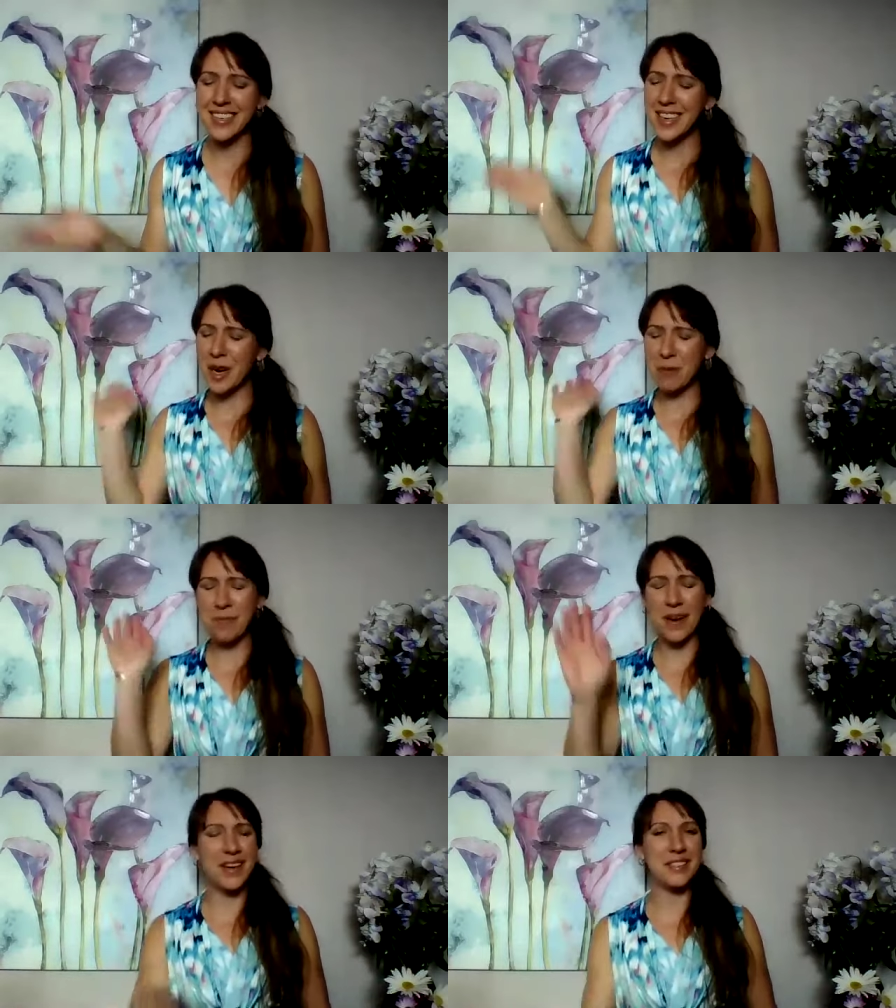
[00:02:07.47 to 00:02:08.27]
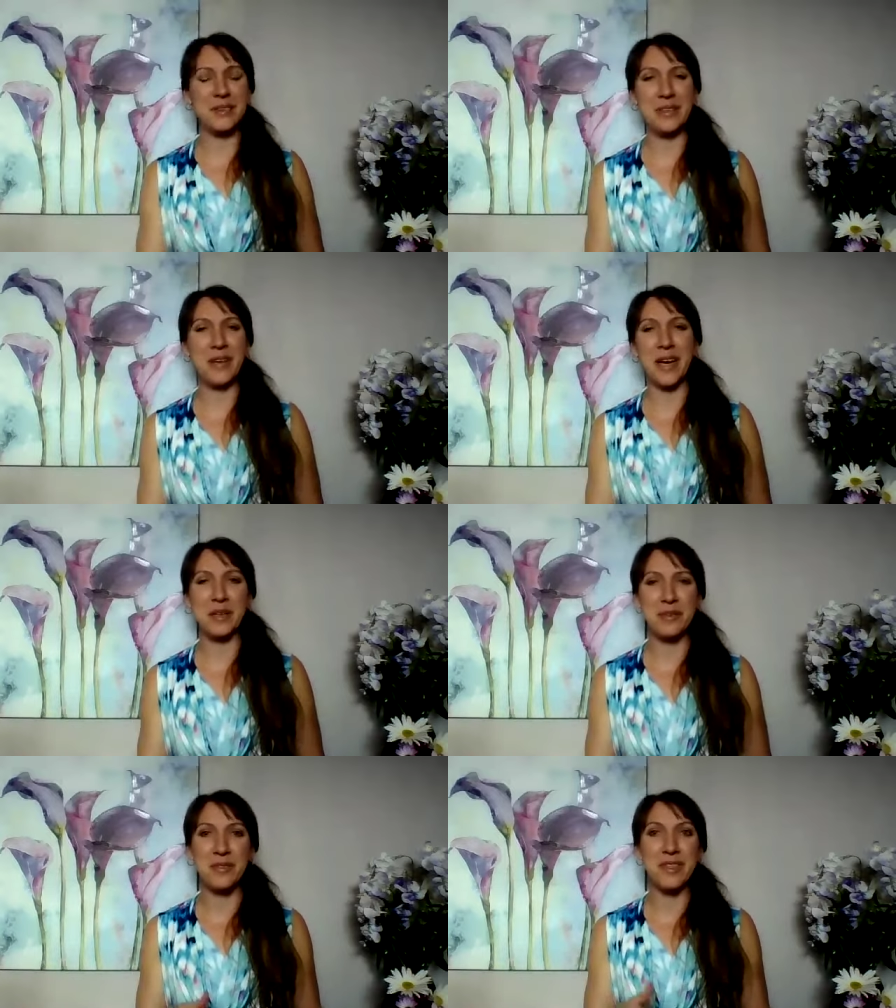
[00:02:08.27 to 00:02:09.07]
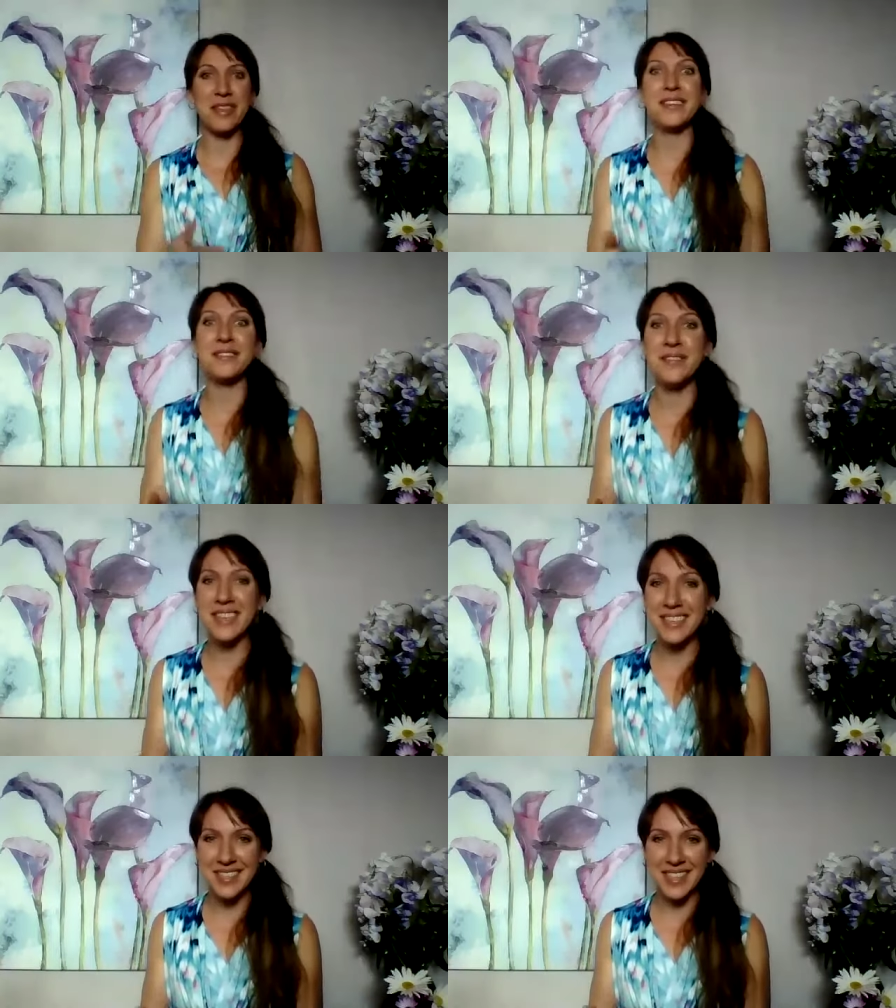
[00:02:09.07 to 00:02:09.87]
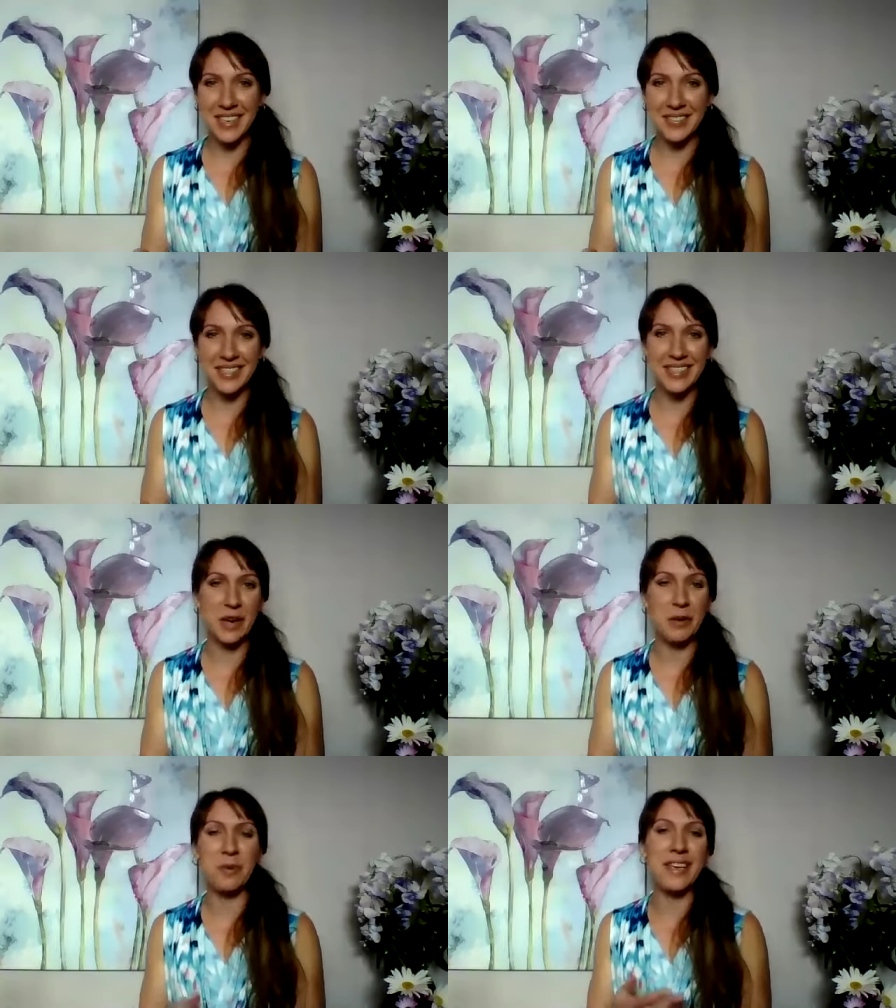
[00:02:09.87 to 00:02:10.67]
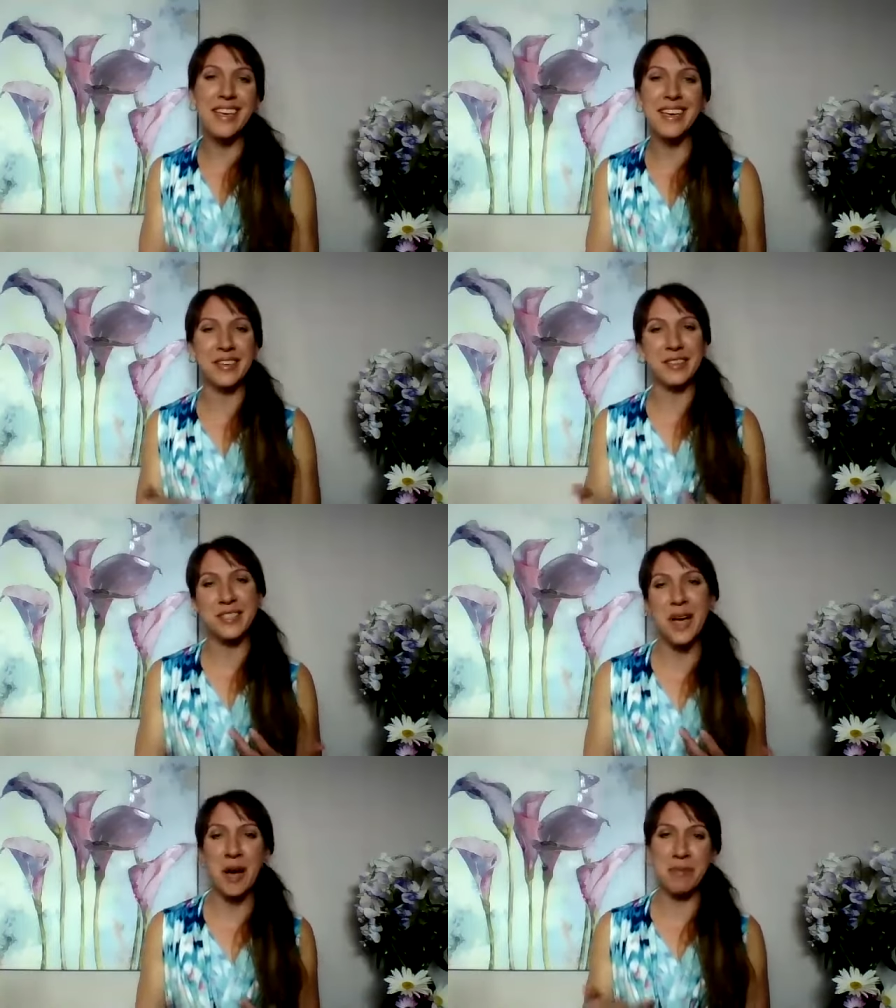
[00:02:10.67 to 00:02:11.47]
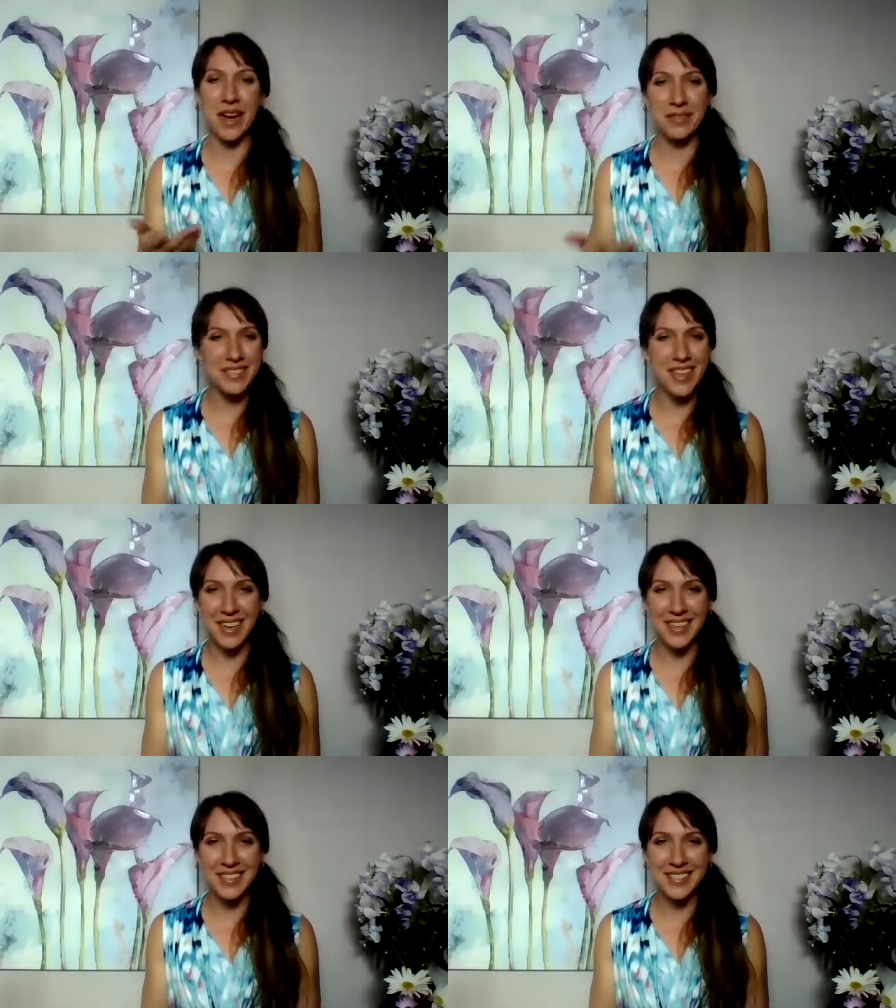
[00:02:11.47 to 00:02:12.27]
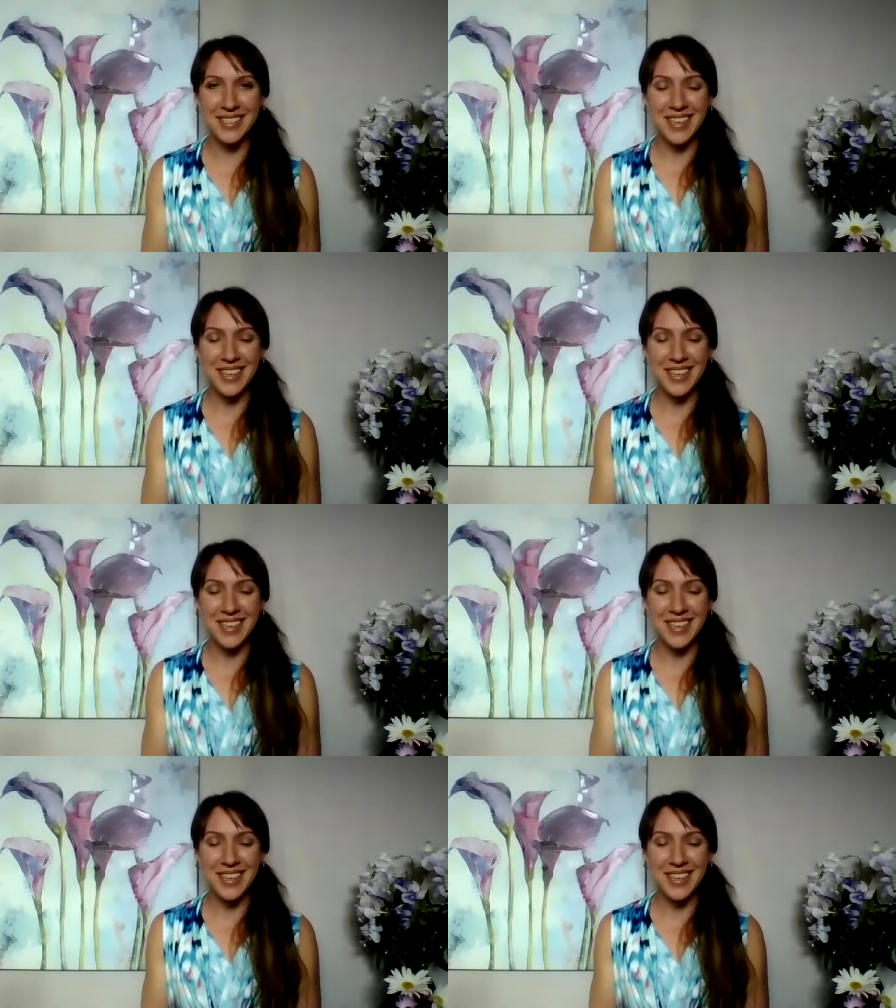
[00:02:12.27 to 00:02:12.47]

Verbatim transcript: Our bodies are only valuable for the good feelings they give us, like when we eat or shop or have sex.